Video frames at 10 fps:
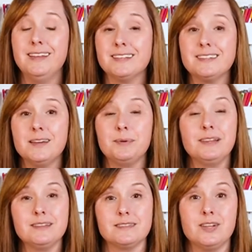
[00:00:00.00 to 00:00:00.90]
Next up,
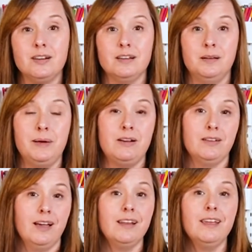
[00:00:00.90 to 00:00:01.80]
let's talk
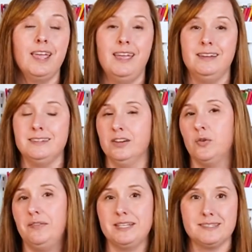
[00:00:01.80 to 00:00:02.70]
about cutting and
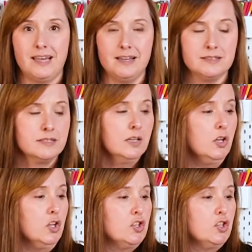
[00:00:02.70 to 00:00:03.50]
engraving size.